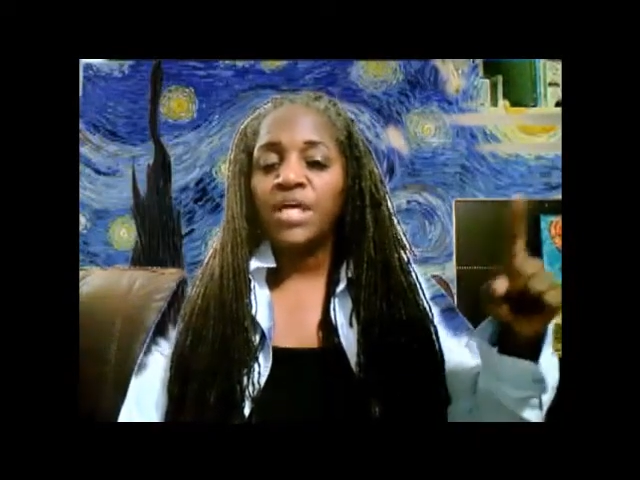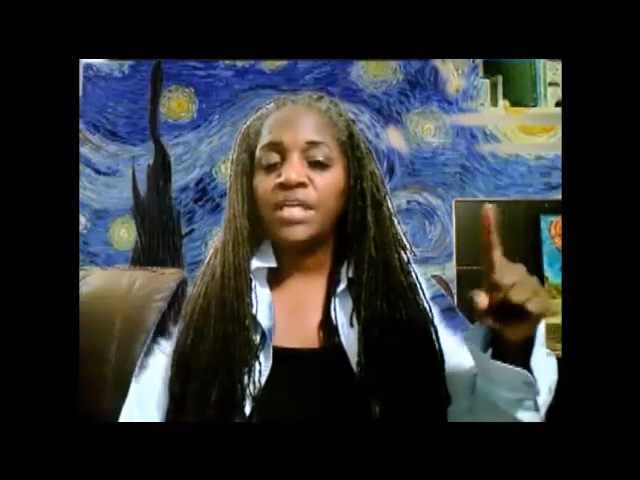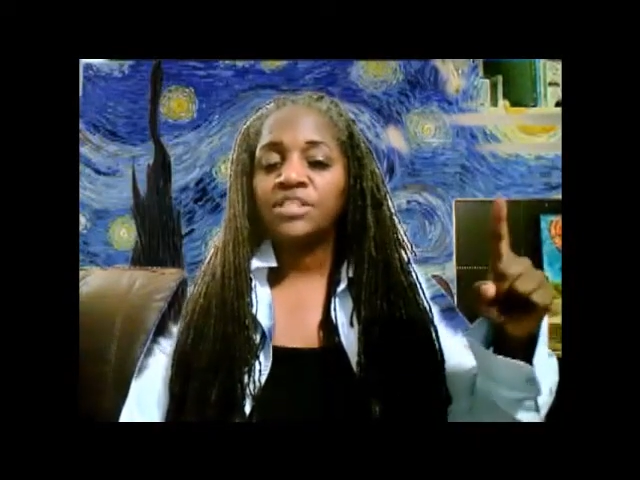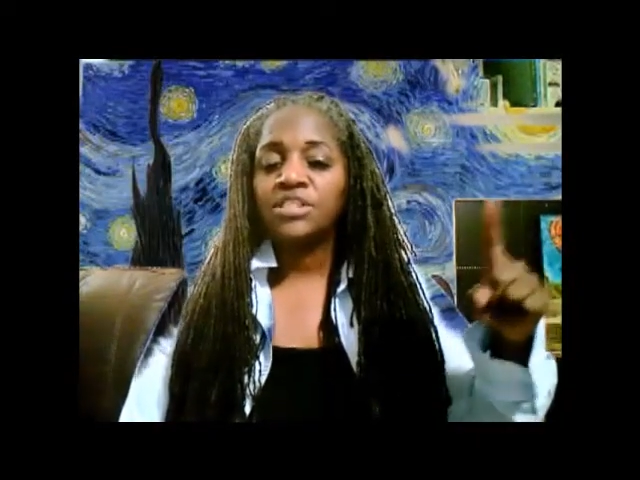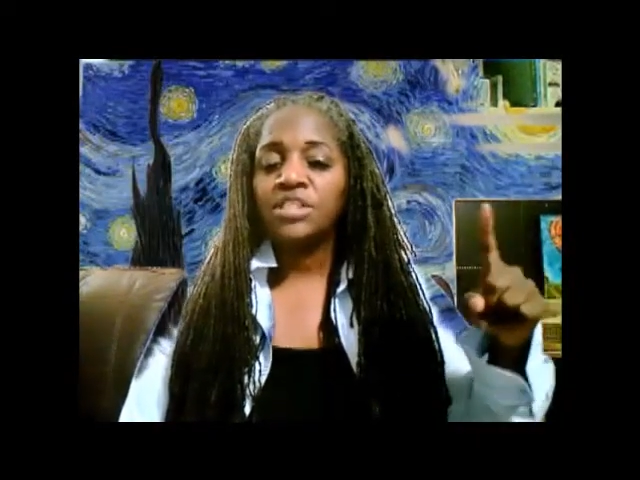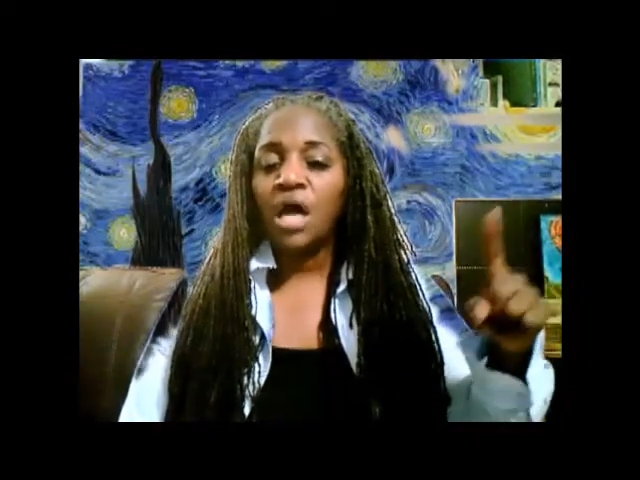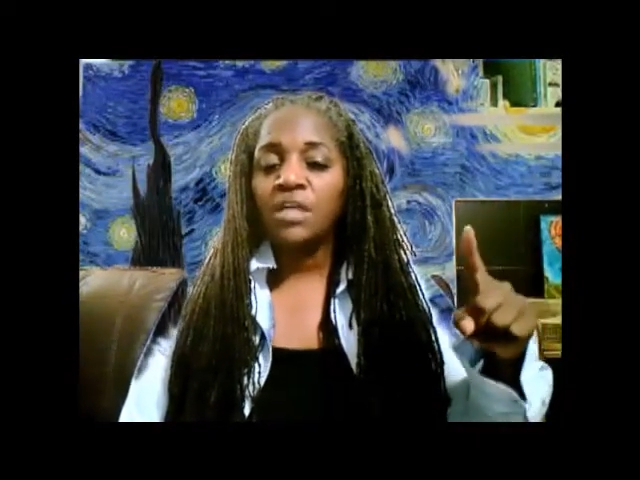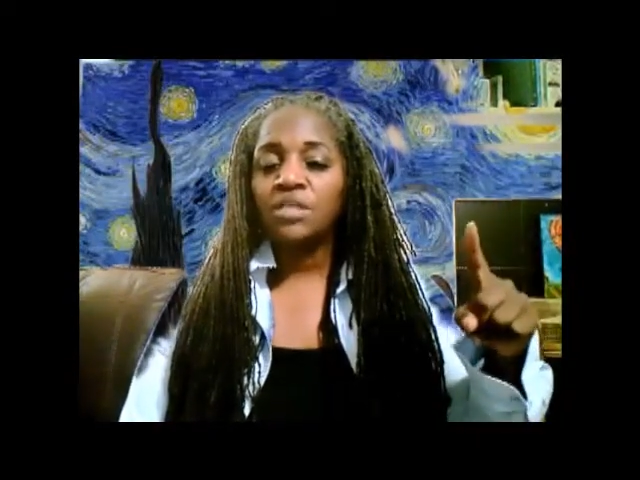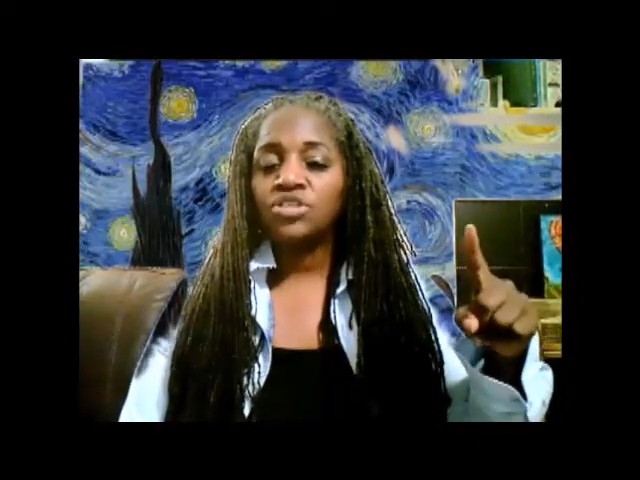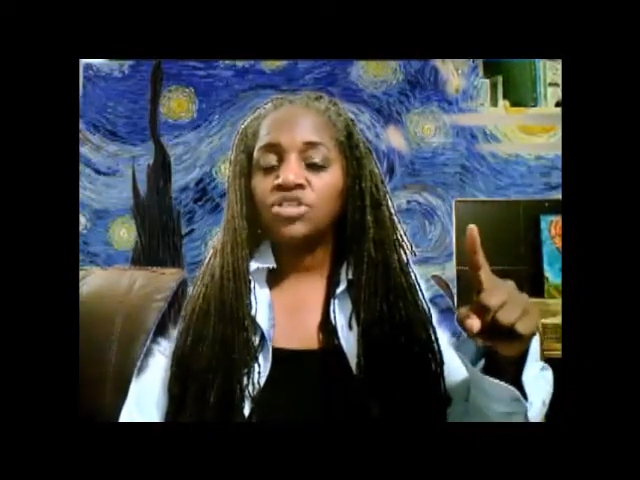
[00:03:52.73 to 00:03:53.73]
it's
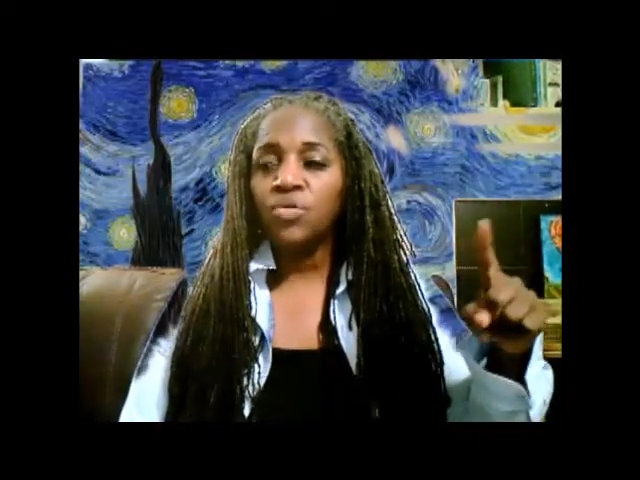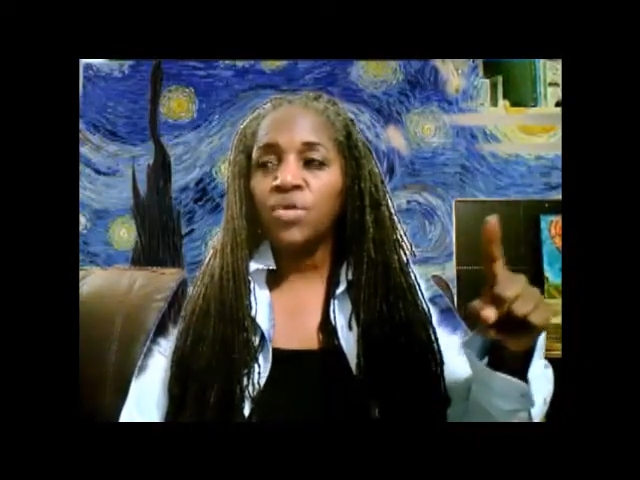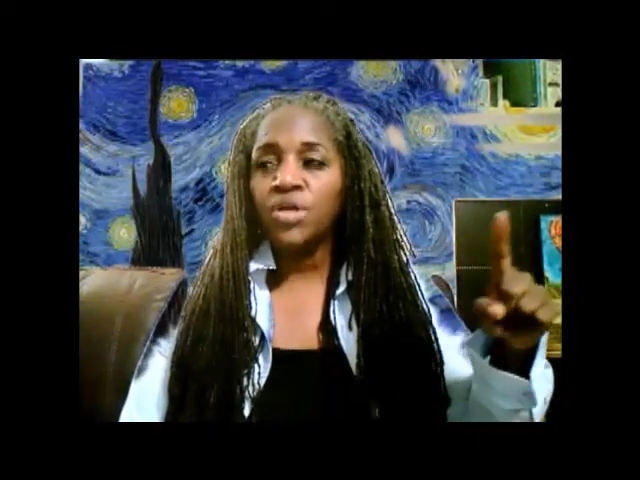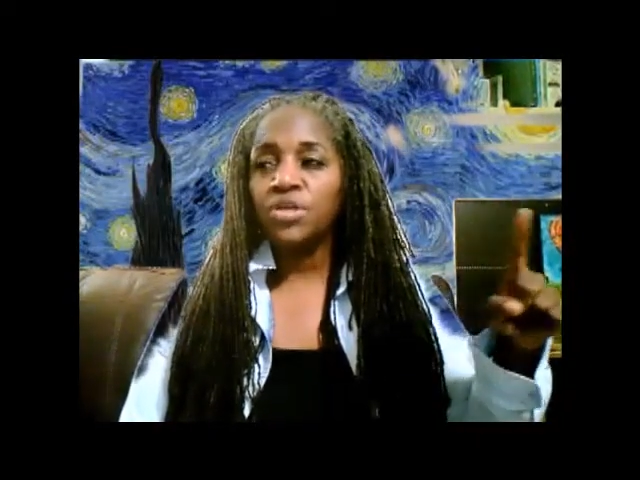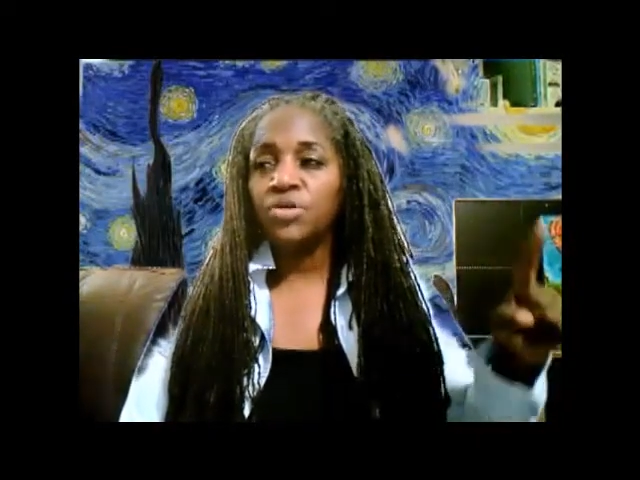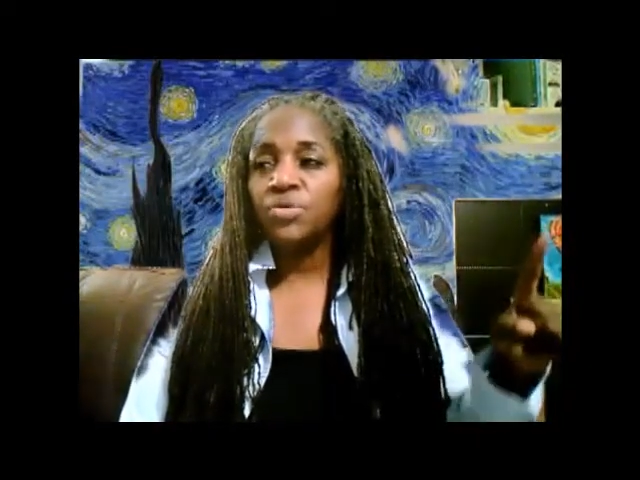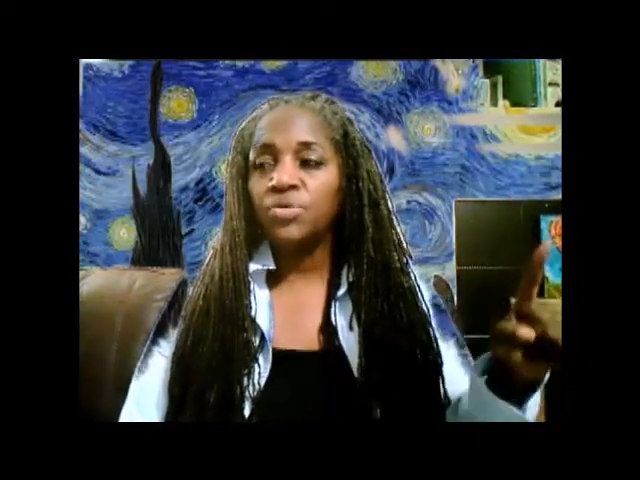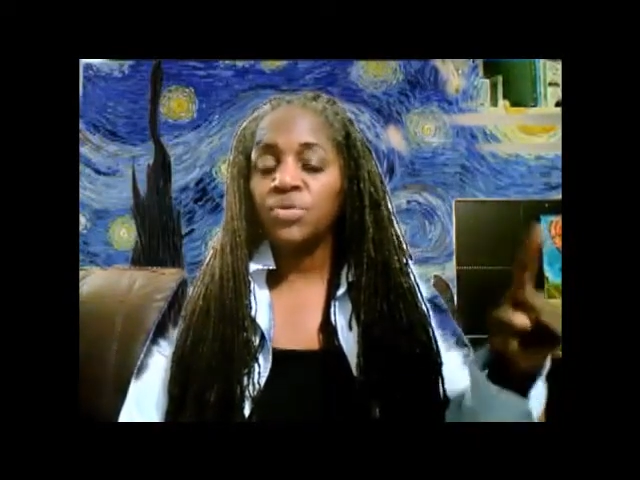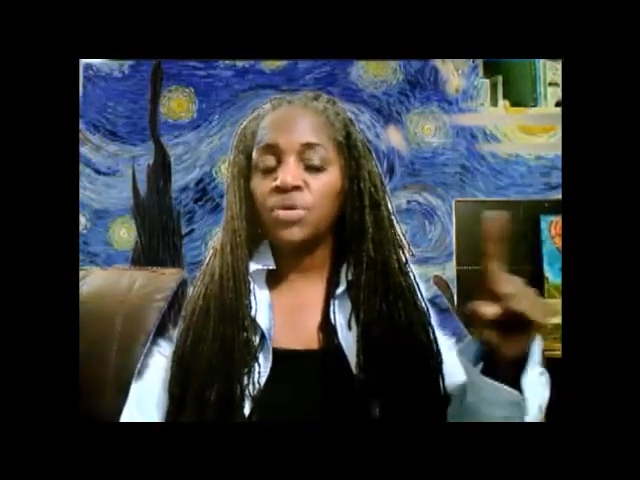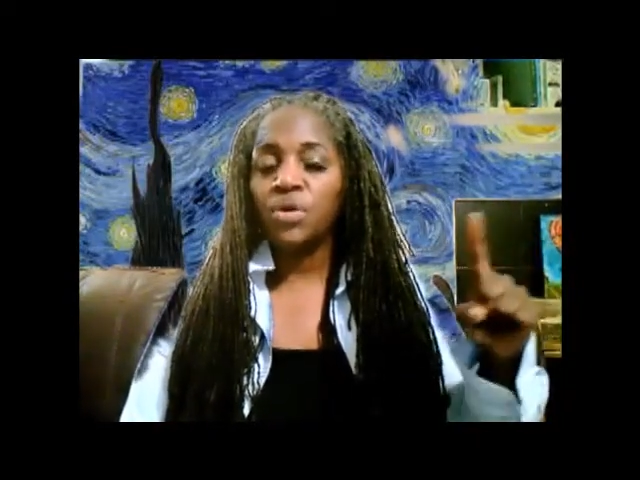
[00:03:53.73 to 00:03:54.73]
not showing you
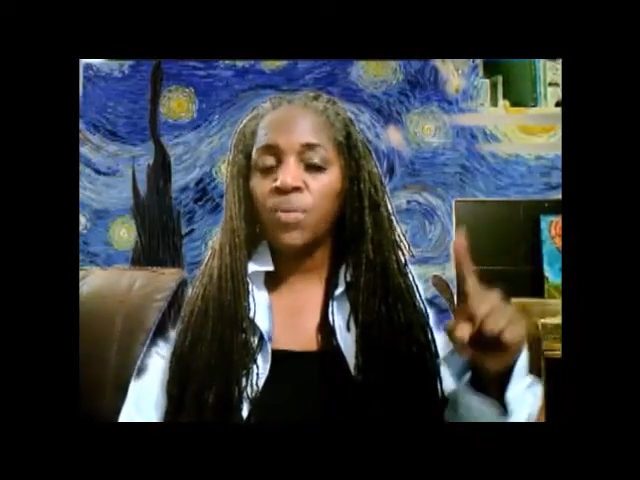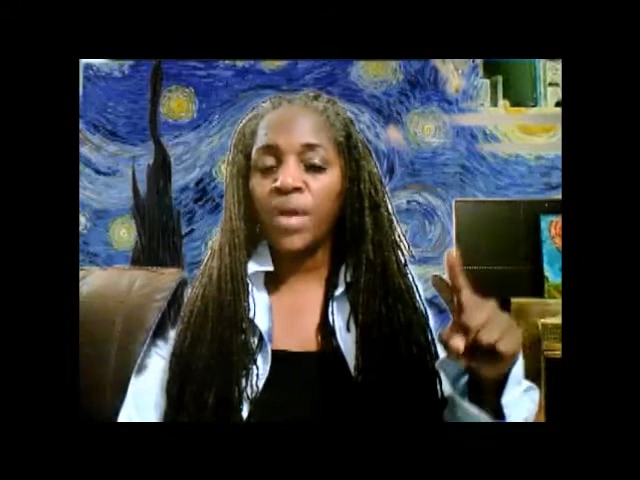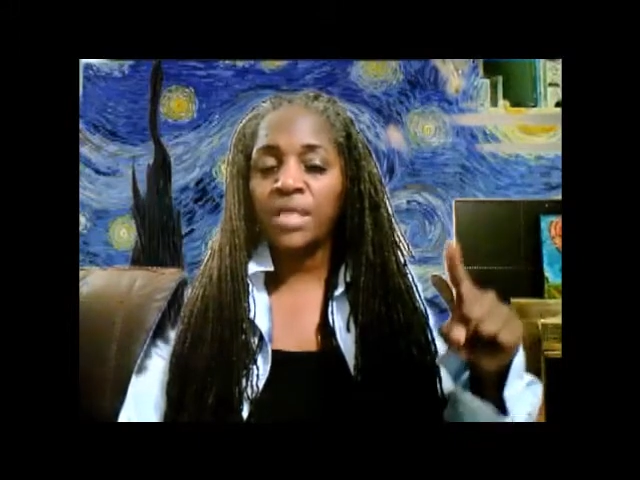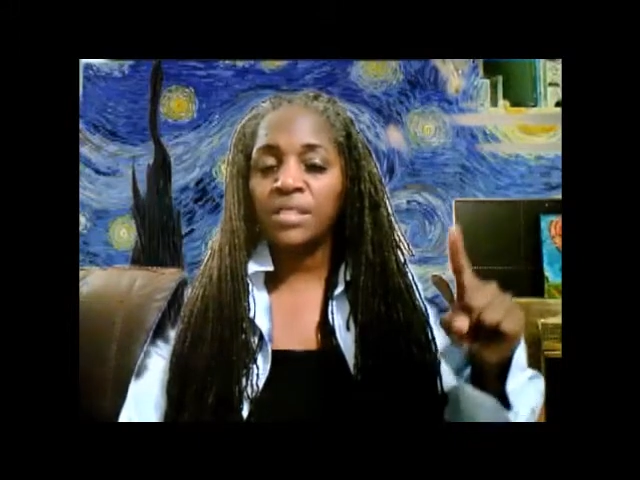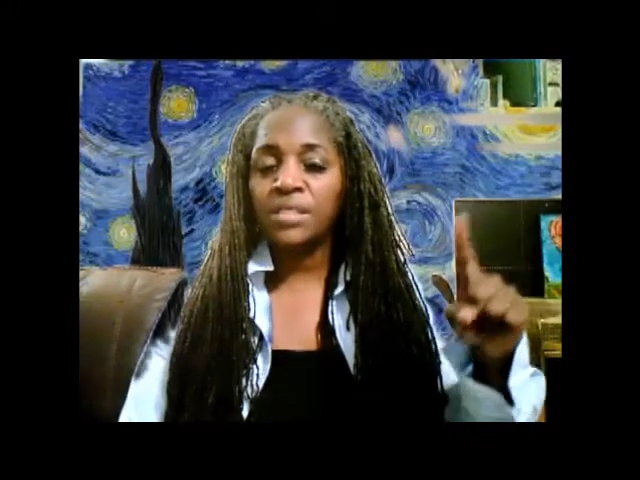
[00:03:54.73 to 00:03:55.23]
correctly.